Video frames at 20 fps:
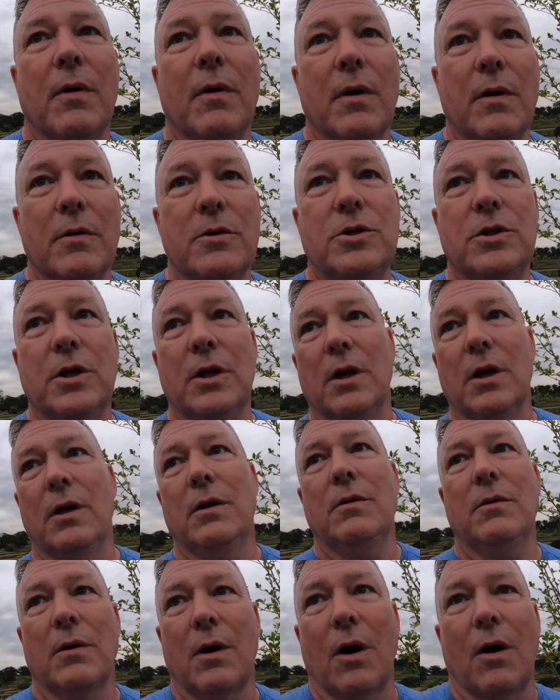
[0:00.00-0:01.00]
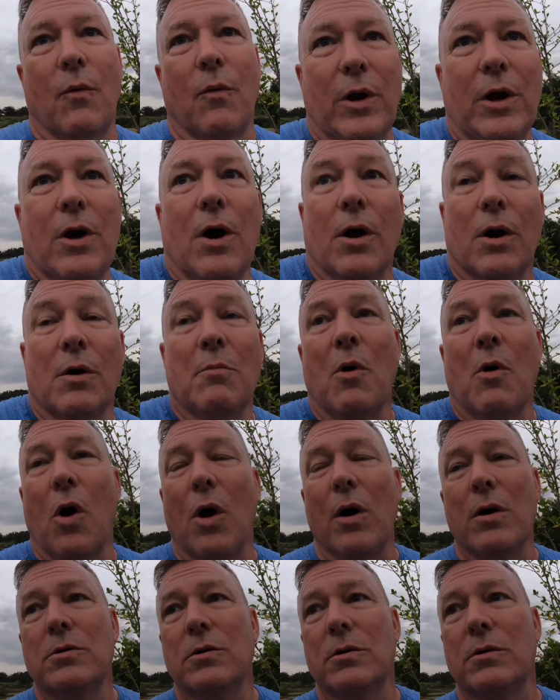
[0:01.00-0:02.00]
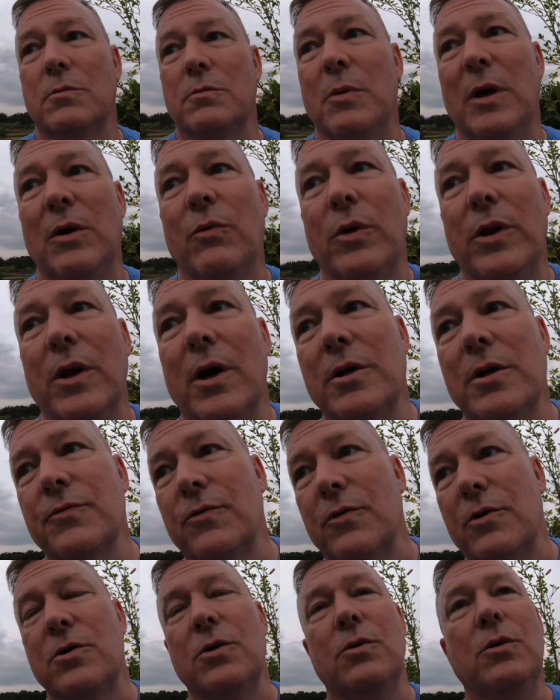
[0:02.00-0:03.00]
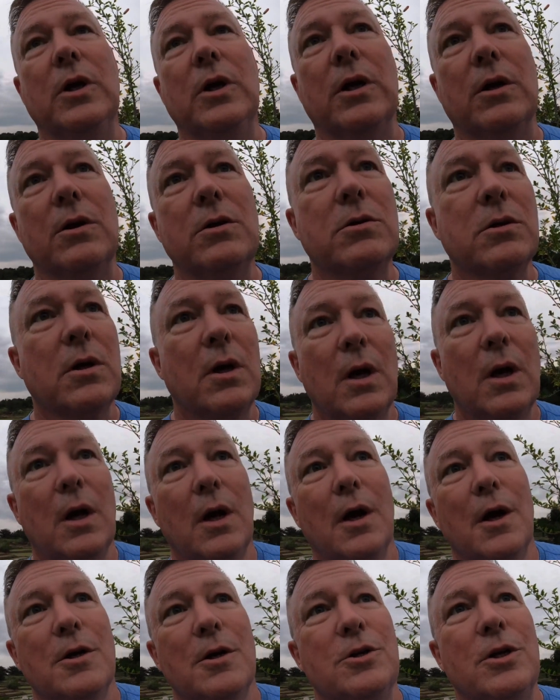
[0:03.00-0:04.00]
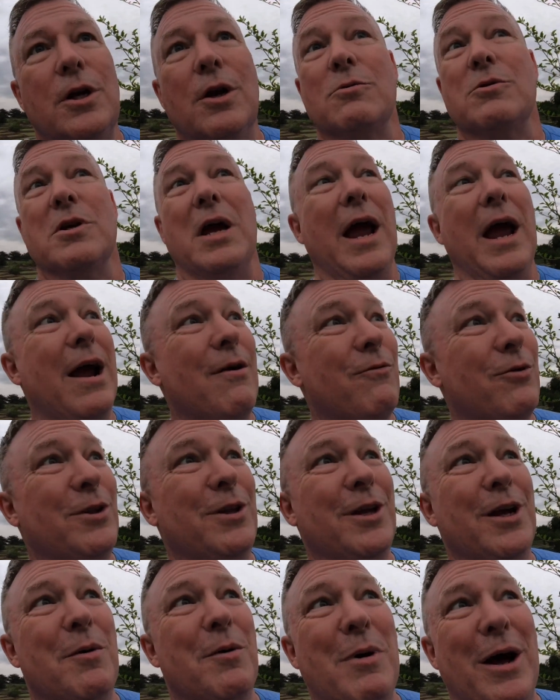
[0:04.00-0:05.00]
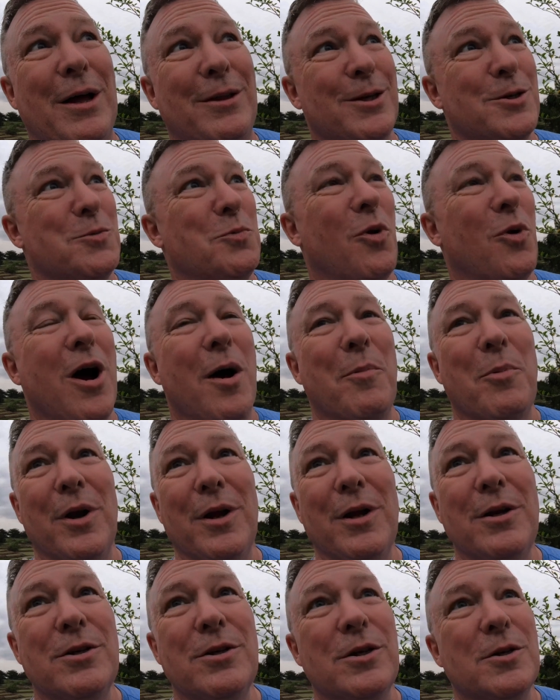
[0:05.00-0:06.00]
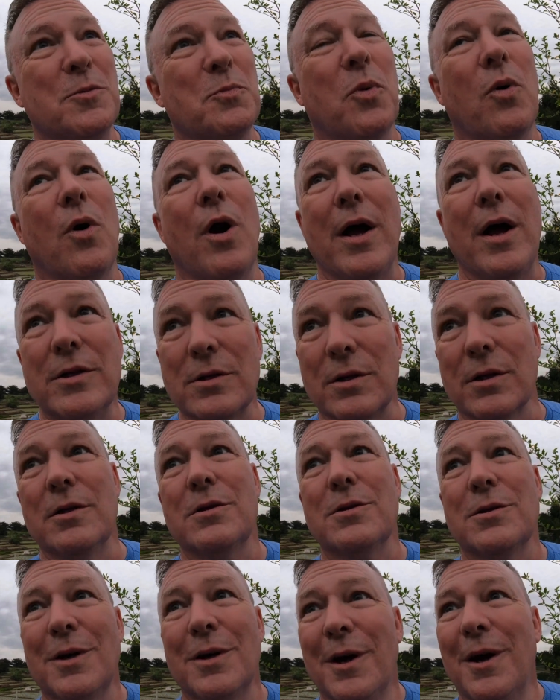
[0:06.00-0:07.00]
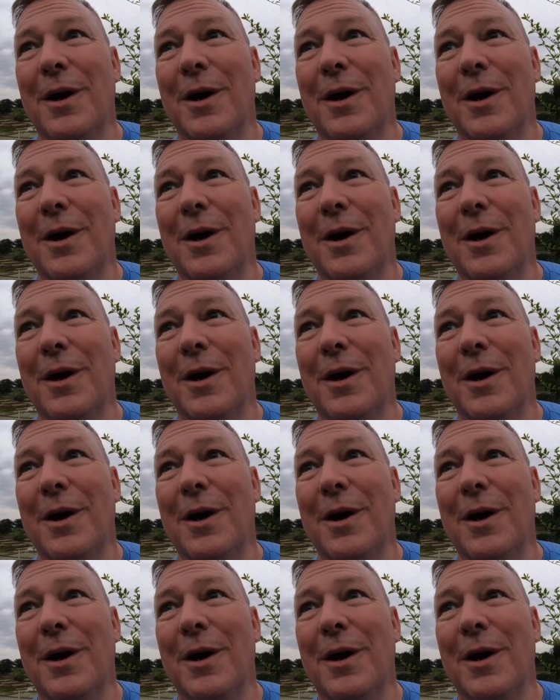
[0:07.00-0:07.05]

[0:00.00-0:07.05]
Sheila, or we call her Mars, been with us for 2 years. She knows everything about this property. She's priceless.